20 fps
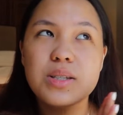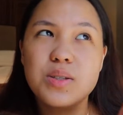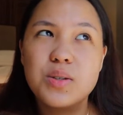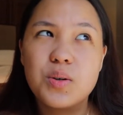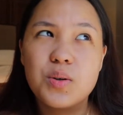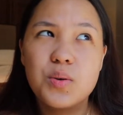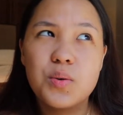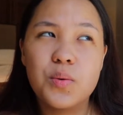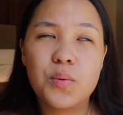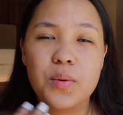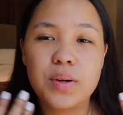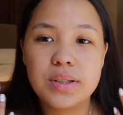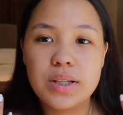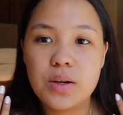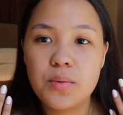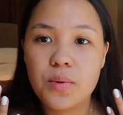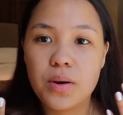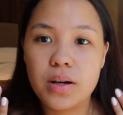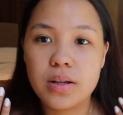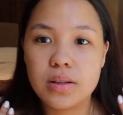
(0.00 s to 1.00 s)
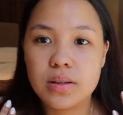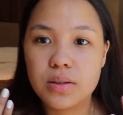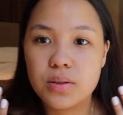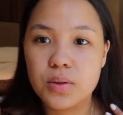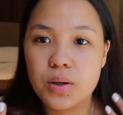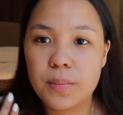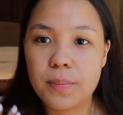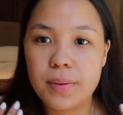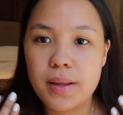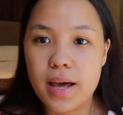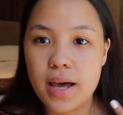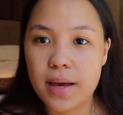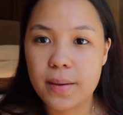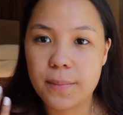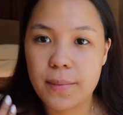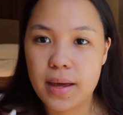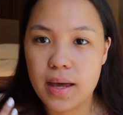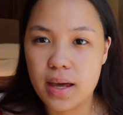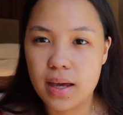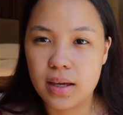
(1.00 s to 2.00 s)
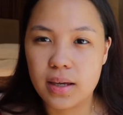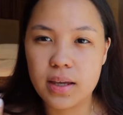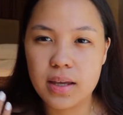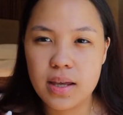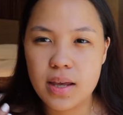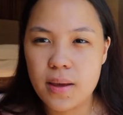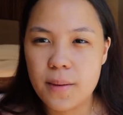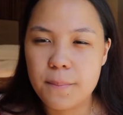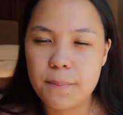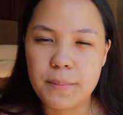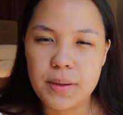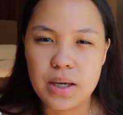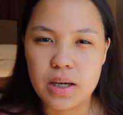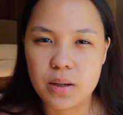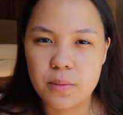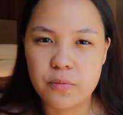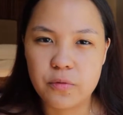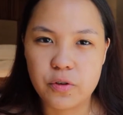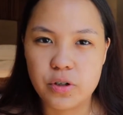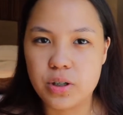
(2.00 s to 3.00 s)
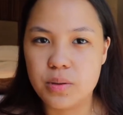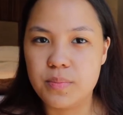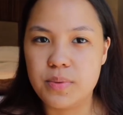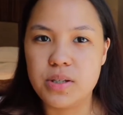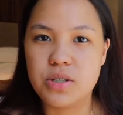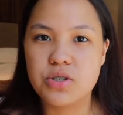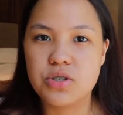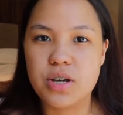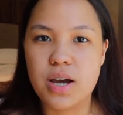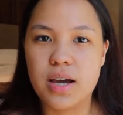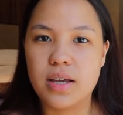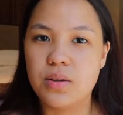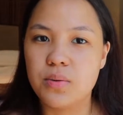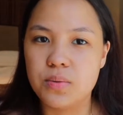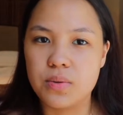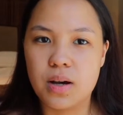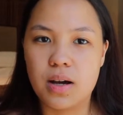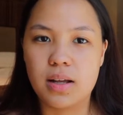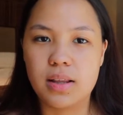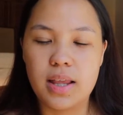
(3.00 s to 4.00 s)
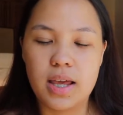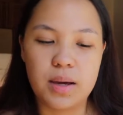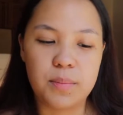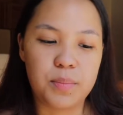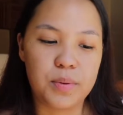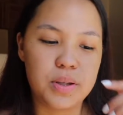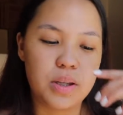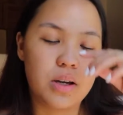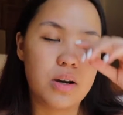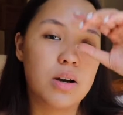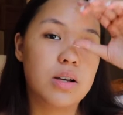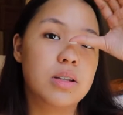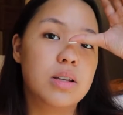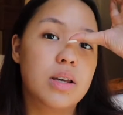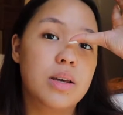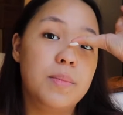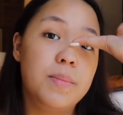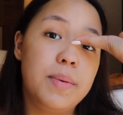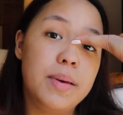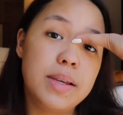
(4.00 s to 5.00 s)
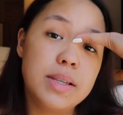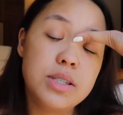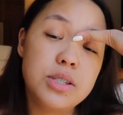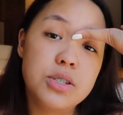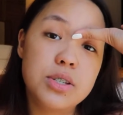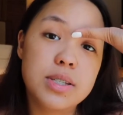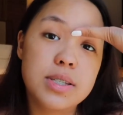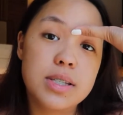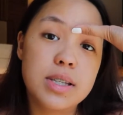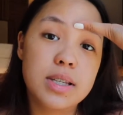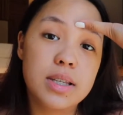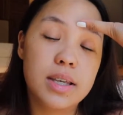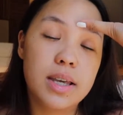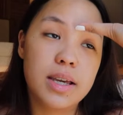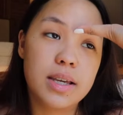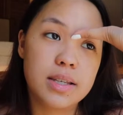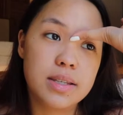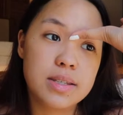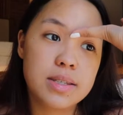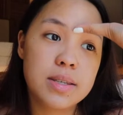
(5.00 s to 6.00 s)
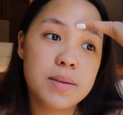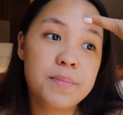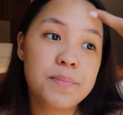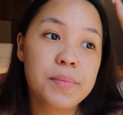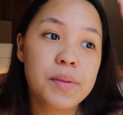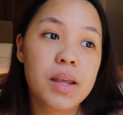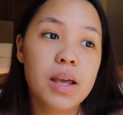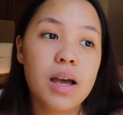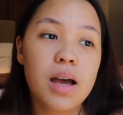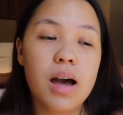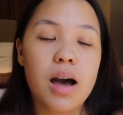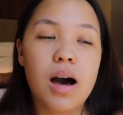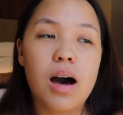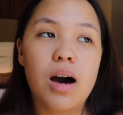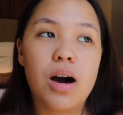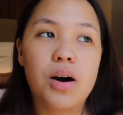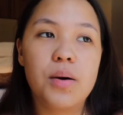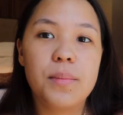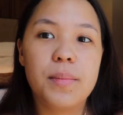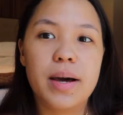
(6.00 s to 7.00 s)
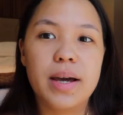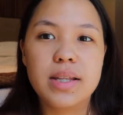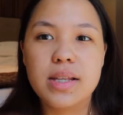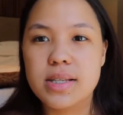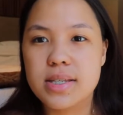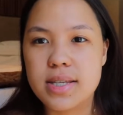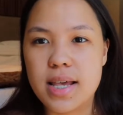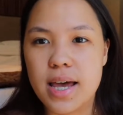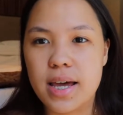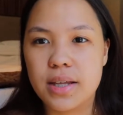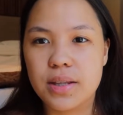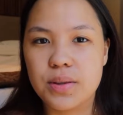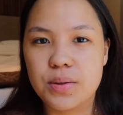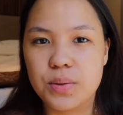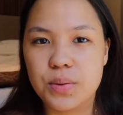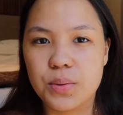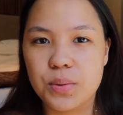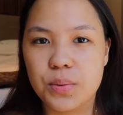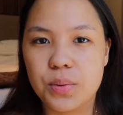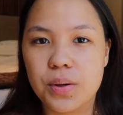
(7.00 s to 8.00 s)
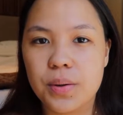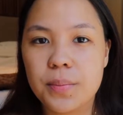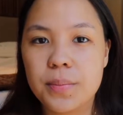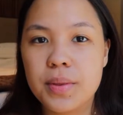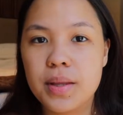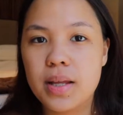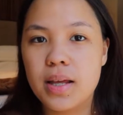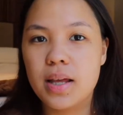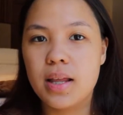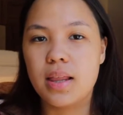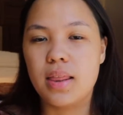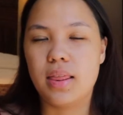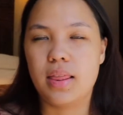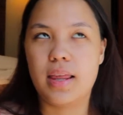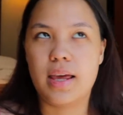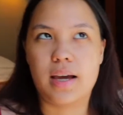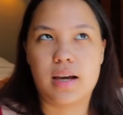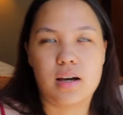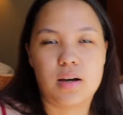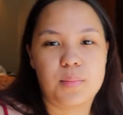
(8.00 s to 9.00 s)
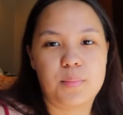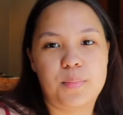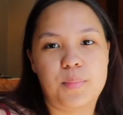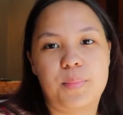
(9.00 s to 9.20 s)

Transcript: so when I want to apply my makeup for the beach, I do not like putting on a base just in case I decide to like